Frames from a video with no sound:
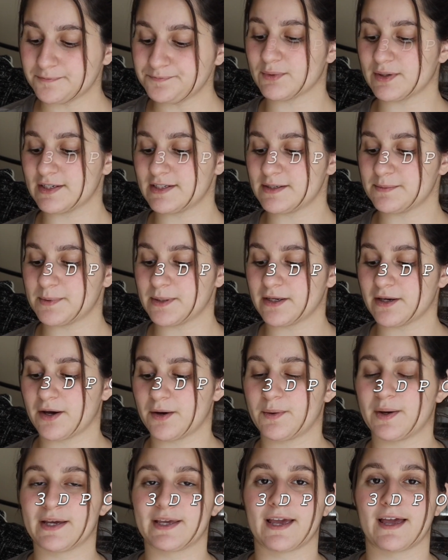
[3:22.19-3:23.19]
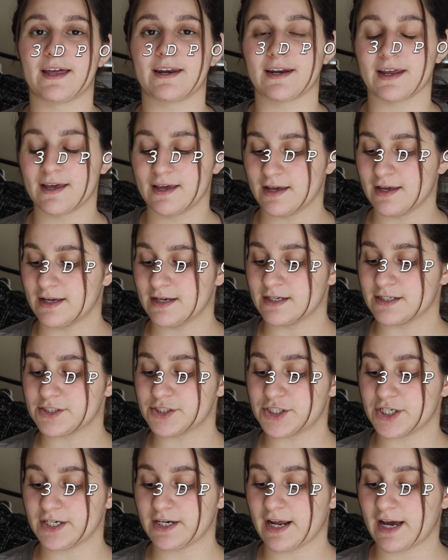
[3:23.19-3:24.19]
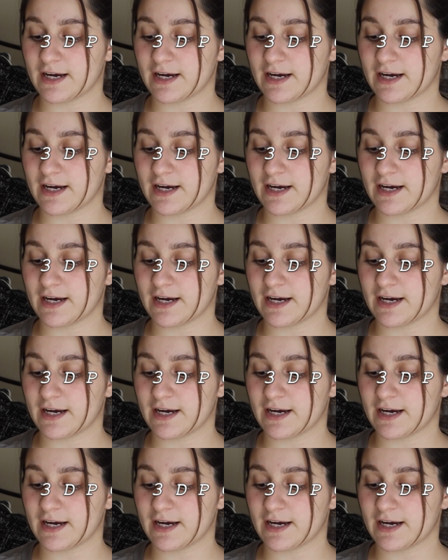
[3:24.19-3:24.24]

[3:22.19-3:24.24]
3 DPO, again, chin